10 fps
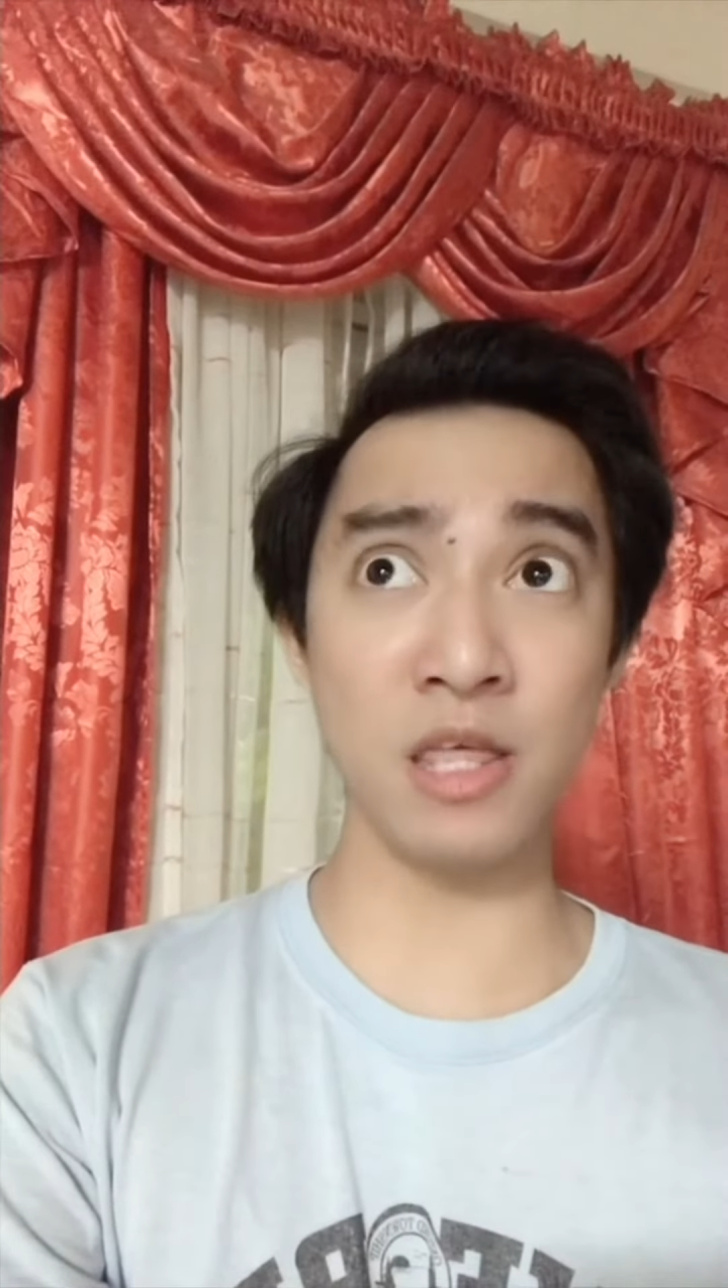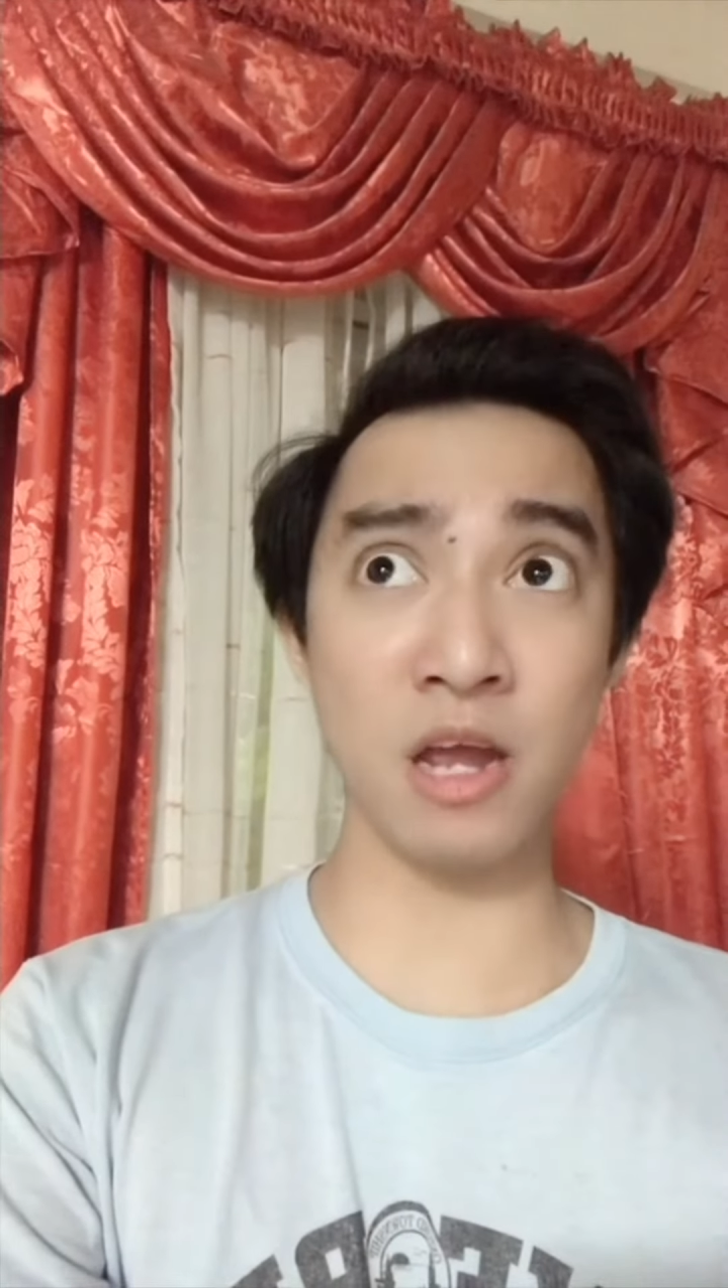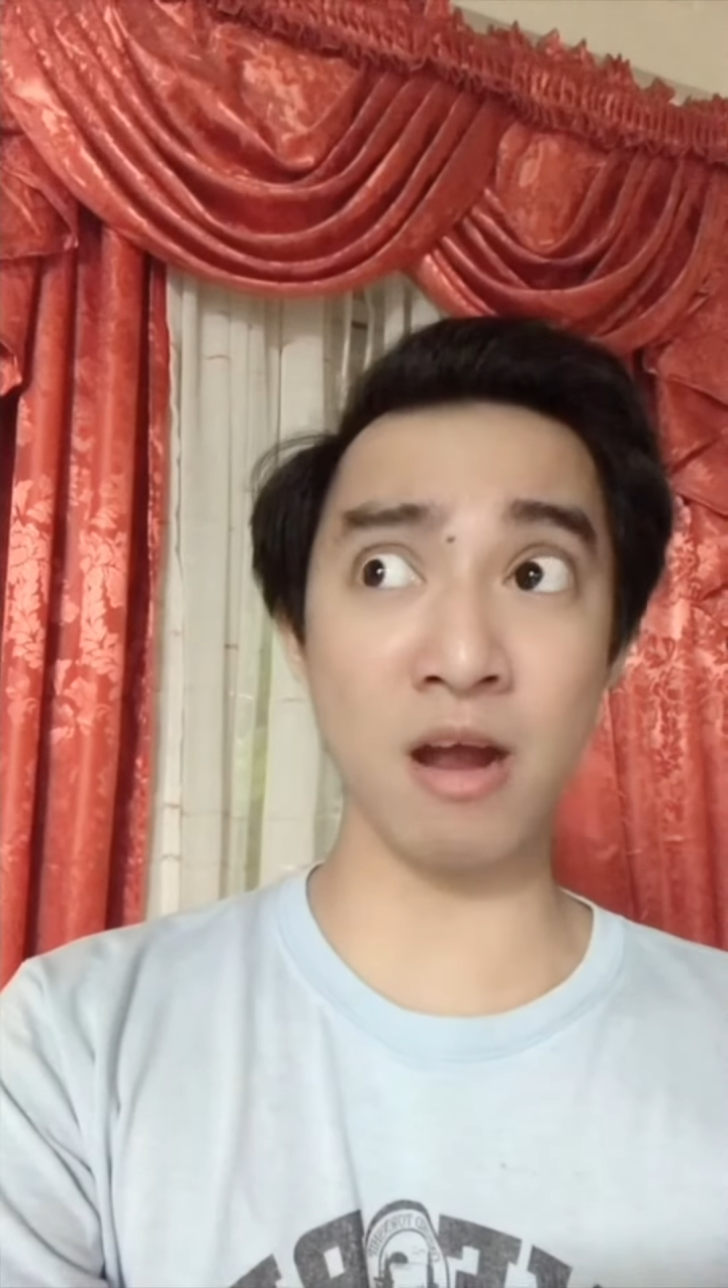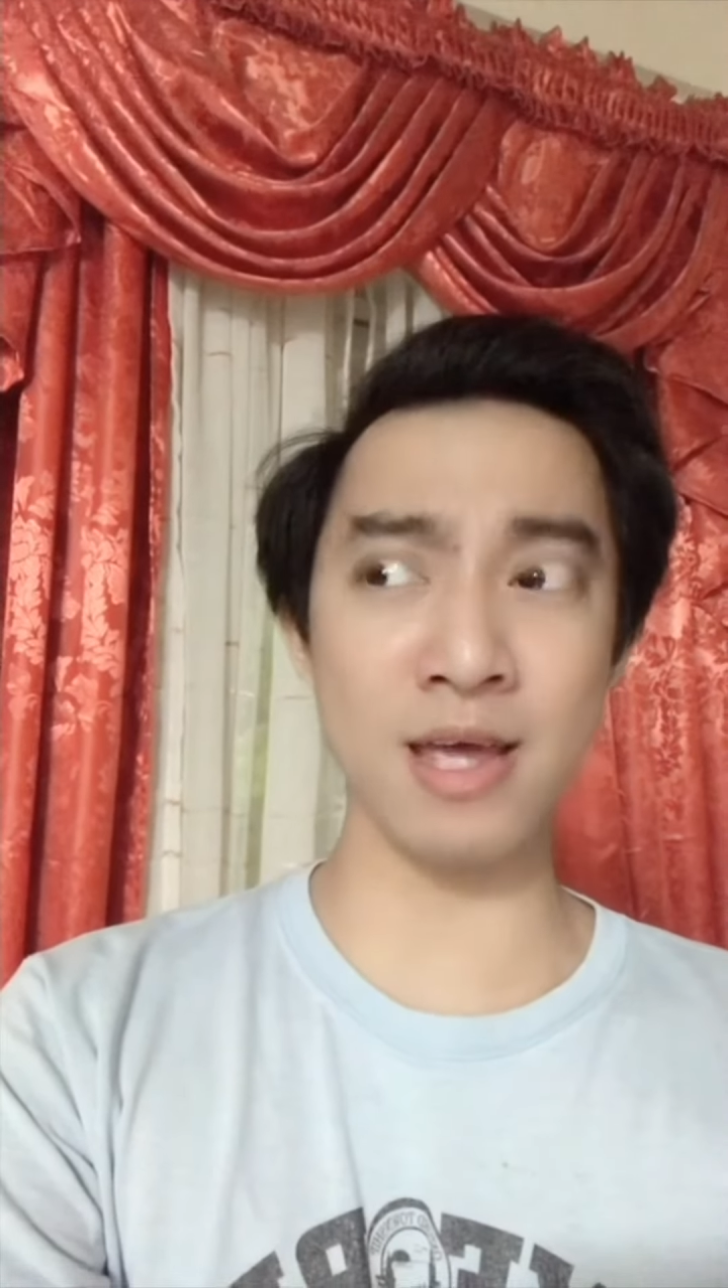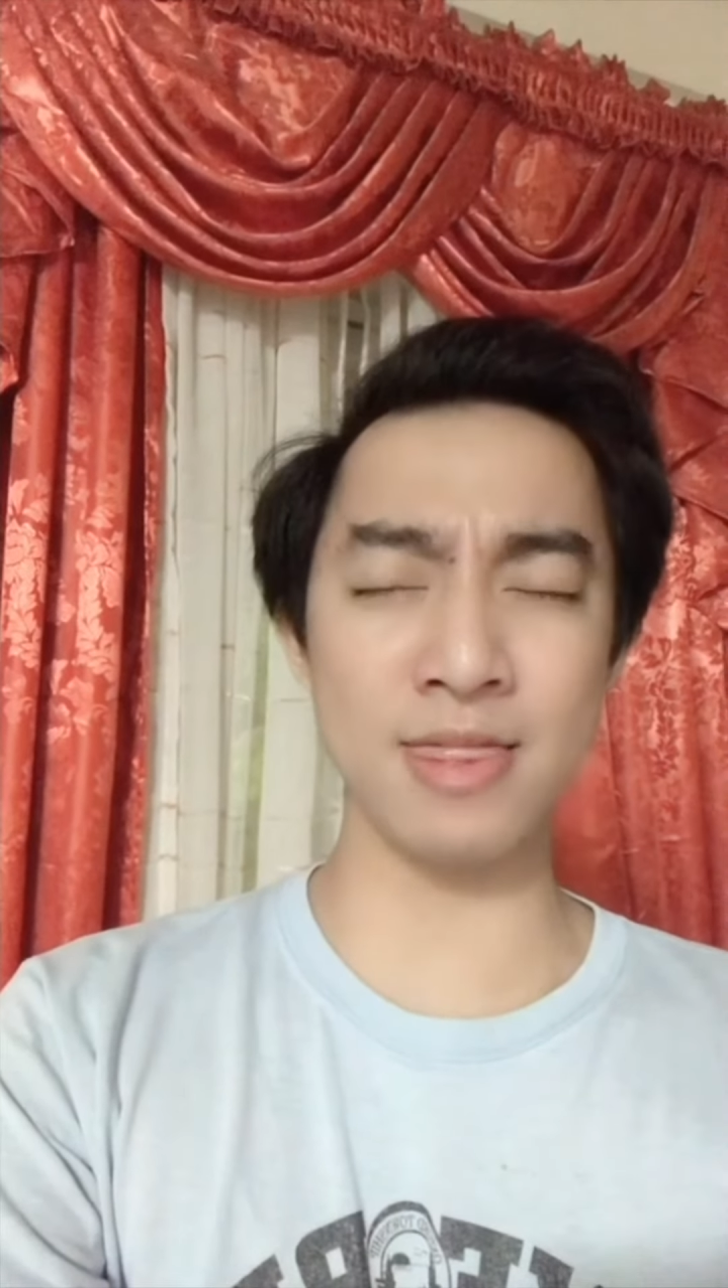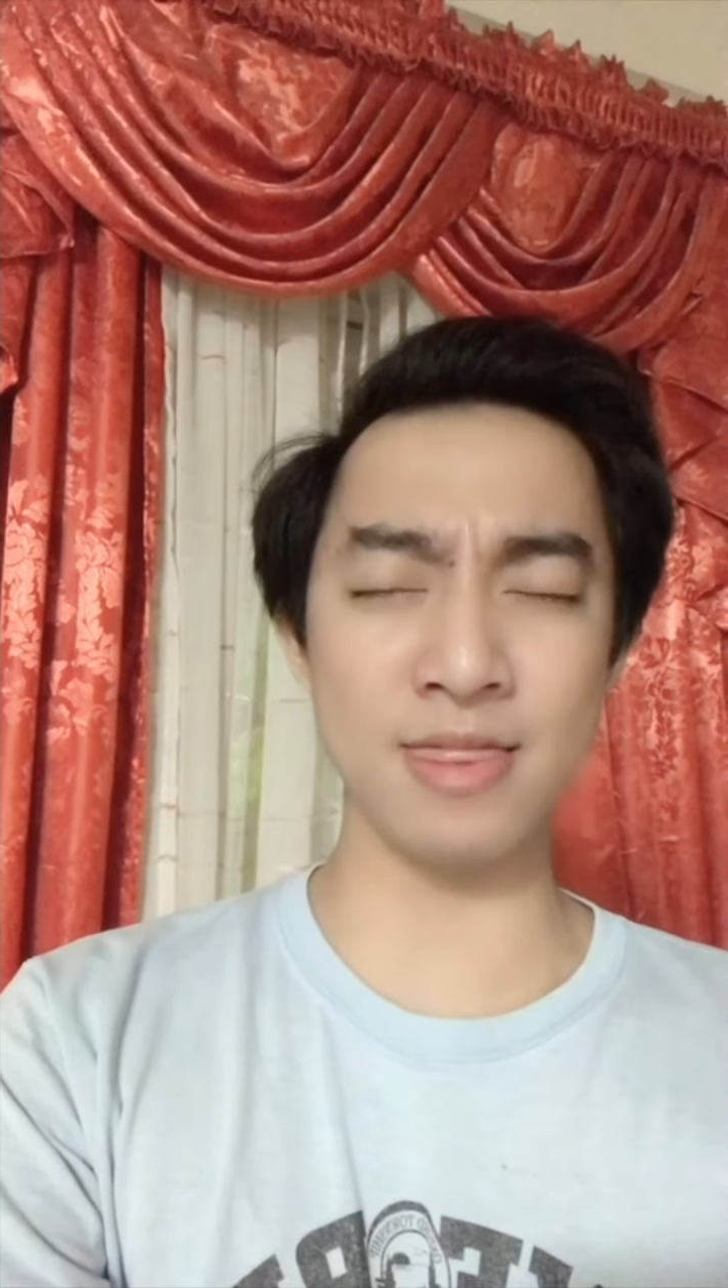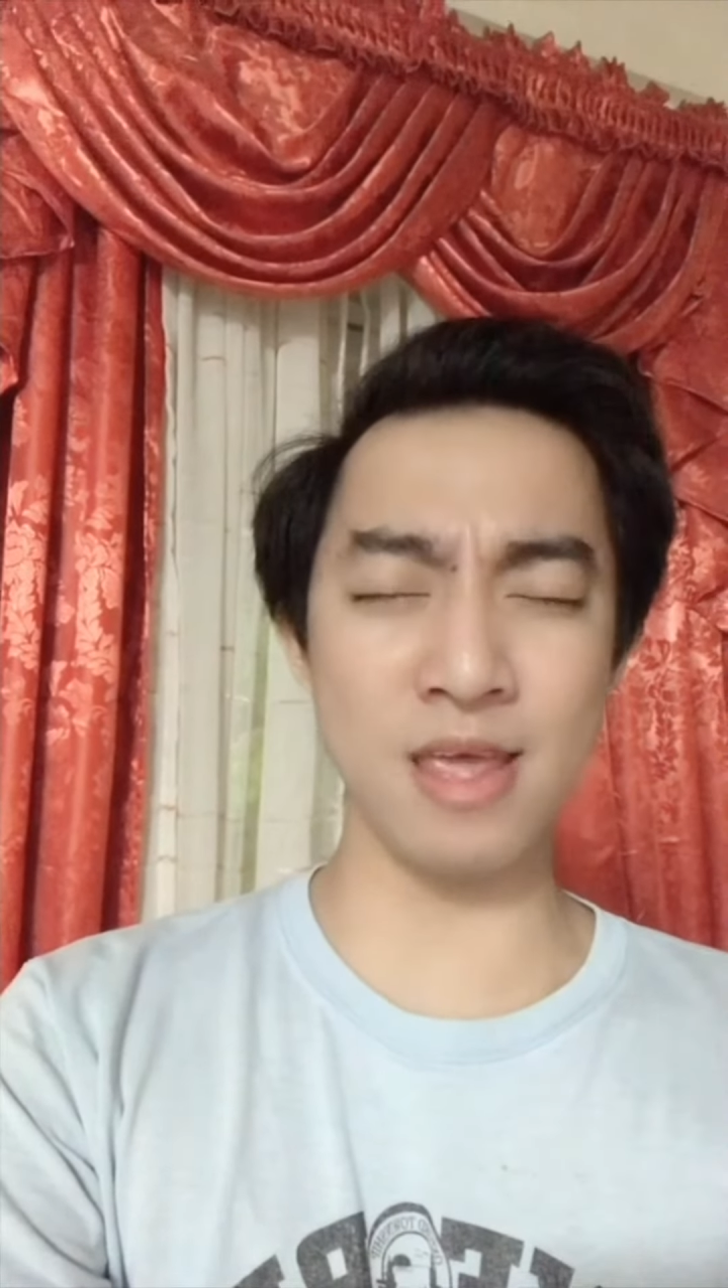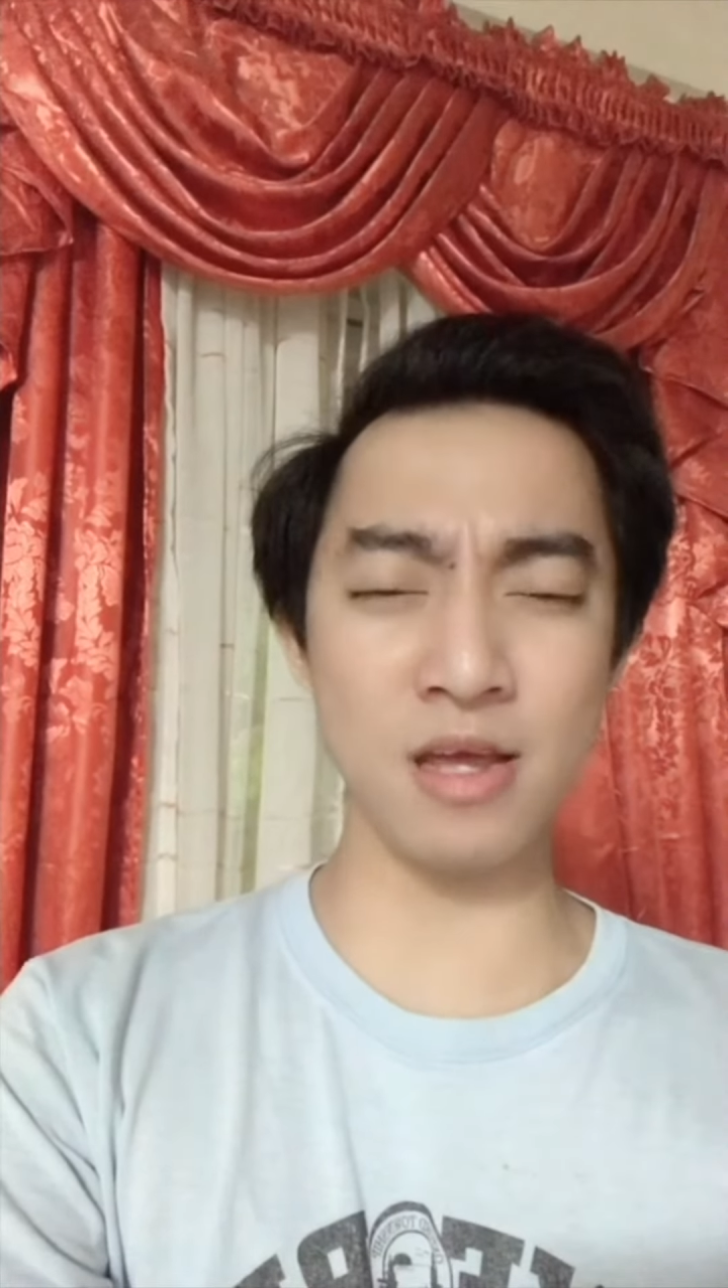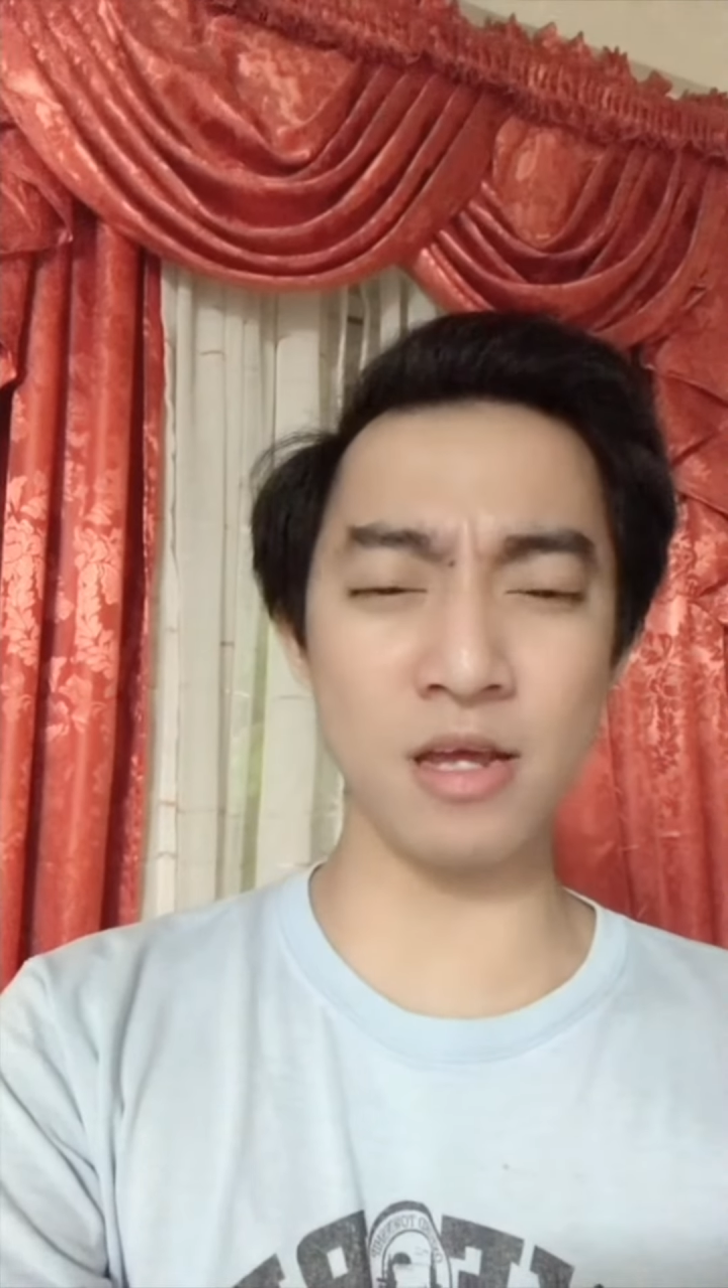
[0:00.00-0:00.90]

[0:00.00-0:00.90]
I think,